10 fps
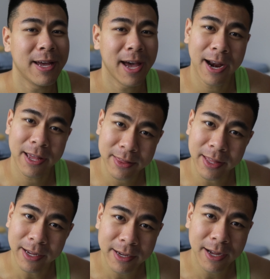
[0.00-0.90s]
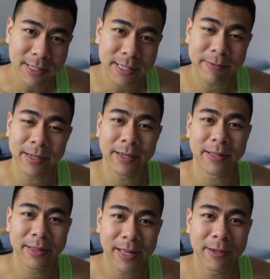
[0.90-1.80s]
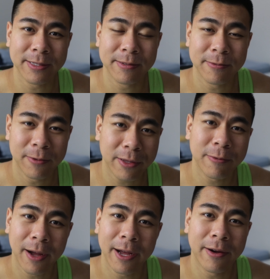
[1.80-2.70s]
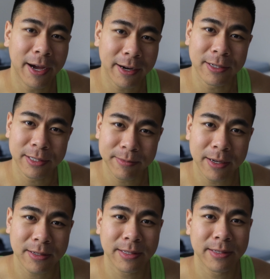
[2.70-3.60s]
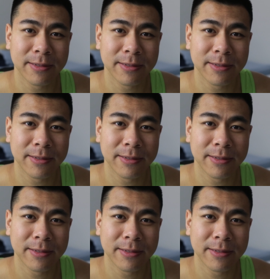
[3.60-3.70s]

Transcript: And I think I got something that was worthwhile at $100.